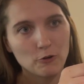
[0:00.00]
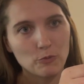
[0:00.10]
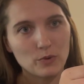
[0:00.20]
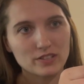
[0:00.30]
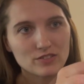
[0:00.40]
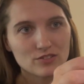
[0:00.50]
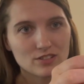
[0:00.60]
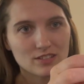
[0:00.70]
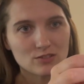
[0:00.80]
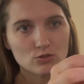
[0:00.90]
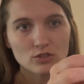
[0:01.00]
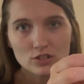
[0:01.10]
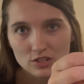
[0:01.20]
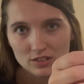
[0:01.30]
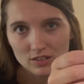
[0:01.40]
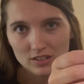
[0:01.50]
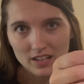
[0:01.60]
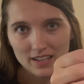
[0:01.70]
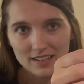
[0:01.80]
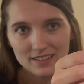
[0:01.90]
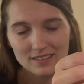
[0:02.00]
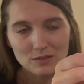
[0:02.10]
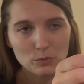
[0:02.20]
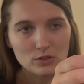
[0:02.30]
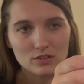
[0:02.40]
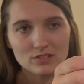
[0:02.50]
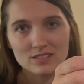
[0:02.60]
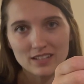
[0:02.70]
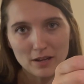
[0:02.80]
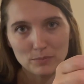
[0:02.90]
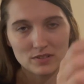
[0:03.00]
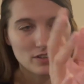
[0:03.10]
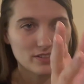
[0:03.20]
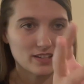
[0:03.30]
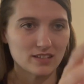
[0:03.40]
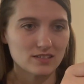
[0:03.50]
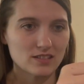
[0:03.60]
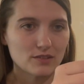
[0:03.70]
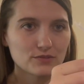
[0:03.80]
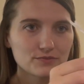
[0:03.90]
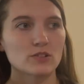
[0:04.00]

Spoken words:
What does the construction look like? What are all the steps? All that kind of stuff.